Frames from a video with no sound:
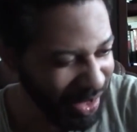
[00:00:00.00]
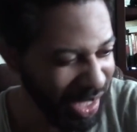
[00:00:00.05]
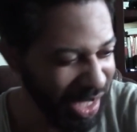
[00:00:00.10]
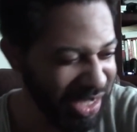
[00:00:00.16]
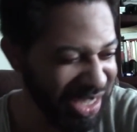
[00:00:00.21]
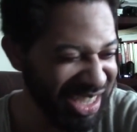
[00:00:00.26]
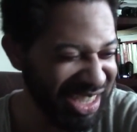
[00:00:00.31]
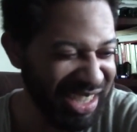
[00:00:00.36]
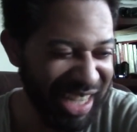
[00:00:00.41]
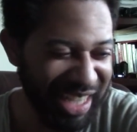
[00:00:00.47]

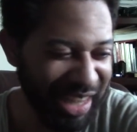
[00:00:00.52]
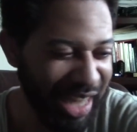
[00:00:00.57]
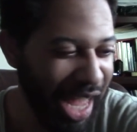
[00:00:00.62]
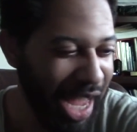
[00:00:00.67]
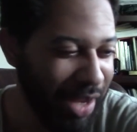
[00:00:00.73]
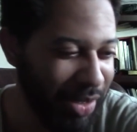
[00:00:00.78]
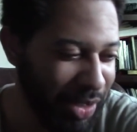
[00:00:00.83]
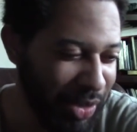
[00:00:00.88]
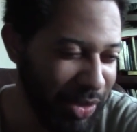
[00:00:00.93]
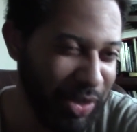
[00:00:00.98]
Just like
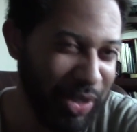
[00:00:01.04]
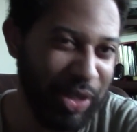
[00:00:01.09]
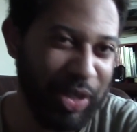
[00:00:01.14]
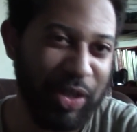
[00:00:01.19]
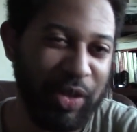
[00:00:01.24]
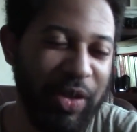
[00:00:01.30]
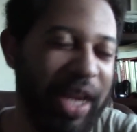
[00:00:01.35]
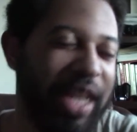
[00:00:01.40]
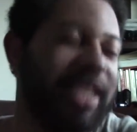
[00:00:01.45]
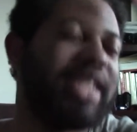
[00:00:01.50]
that, dude. Just
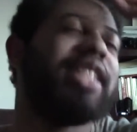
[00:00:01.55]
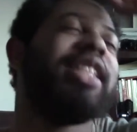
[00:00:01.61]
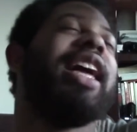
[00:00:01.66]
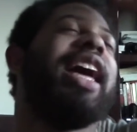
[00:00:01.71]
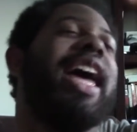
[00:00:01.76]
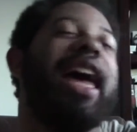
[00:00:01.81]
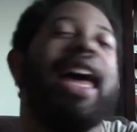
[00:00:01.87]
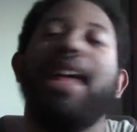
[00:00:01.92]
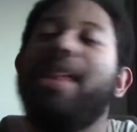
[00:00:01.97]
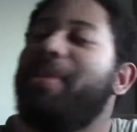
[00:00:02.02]
straight to the
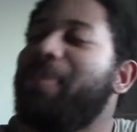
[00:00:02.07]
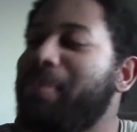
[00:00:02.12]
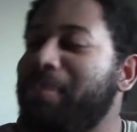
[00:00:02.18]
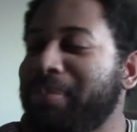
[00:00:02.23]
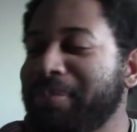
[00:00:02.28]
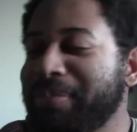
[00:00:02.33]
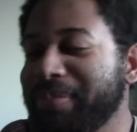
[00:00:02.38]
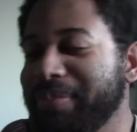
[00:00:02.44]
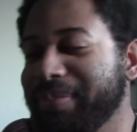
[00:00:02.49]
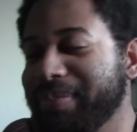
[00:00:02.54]
head.
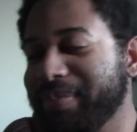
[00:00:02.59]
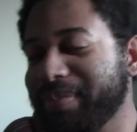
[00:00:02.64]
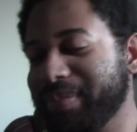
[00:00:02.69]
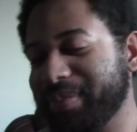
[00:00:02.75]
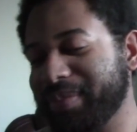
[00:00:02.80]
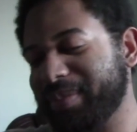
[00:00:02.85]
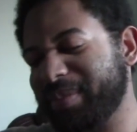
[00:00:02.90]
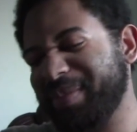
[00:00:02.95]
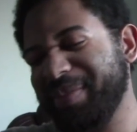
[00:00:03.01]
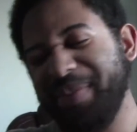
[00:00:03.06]

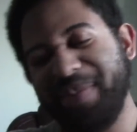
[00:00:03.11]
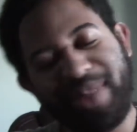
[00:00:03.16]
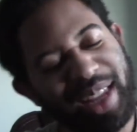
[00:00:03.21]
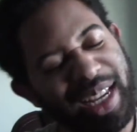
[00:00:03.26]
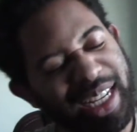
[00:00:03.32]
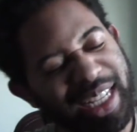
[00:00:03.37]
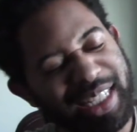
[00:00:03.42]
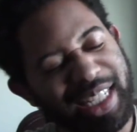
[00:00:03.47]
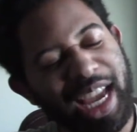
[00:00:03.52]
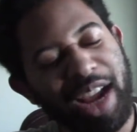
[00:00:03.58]

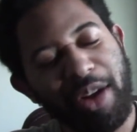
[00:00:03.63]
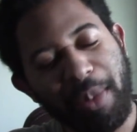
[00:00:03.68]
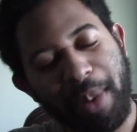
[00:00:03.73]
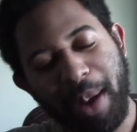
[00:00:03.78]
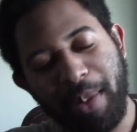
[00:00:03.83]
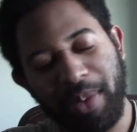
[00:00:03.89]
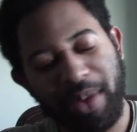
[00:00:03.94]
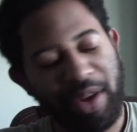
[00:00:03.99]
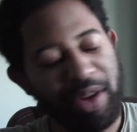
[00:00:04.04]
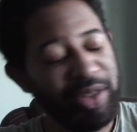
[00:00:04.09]
Because I
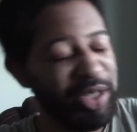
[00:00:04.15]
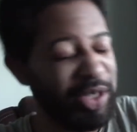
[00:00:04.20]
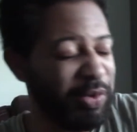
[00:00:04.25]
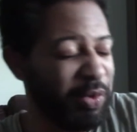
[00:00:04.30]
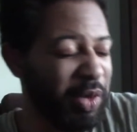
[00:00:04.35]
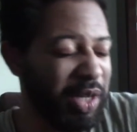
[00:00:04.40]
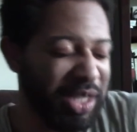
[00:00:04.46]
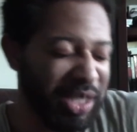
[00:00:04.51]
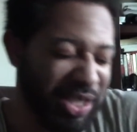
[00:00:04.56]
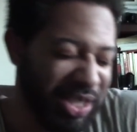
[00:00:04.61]
remember there's this
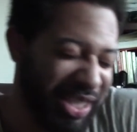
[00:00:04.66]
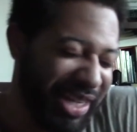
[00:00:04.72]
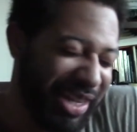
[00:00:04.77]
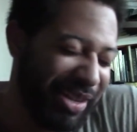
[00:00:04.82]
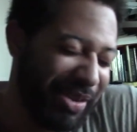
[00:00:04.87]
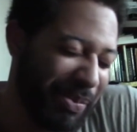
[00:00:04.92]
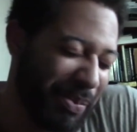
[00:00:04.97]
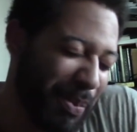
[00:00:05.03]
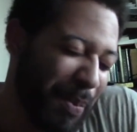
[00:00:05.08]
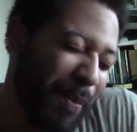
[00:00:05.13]
one
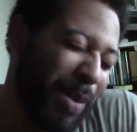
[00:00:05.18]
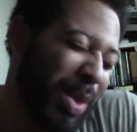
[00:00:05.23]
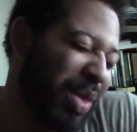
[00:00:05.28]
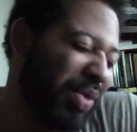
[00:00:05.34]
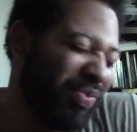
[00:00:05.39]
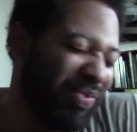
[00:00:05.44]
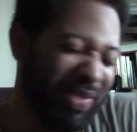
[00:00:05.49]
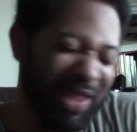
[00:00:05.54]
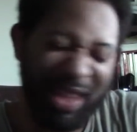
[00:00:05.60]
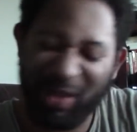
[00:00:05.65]
scene
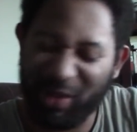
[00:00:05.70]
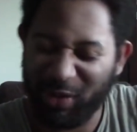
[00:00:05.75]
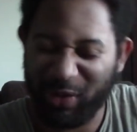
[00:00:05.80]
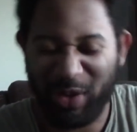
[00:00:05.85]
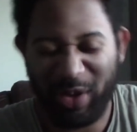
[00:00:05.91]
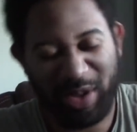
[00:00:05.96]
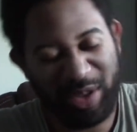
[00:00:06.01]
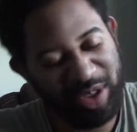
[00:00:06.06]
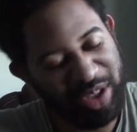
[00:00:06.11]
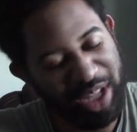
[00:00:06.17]
in the
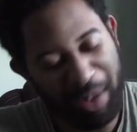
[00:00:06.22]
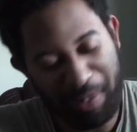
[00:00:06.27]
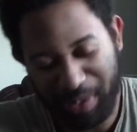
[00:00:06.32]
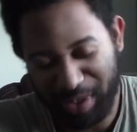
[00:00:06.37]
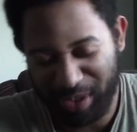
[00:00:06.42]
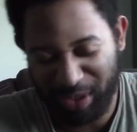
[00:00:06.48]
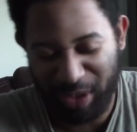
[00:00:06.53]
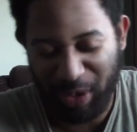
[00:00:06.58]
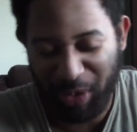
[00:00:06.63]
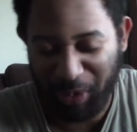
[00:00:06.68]
first
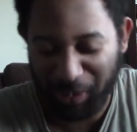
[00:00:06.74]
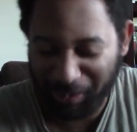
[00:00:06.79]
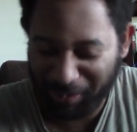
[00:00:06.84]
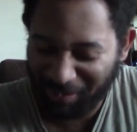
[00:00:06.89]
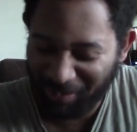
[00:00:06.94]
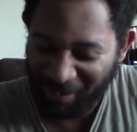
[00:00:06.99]
episode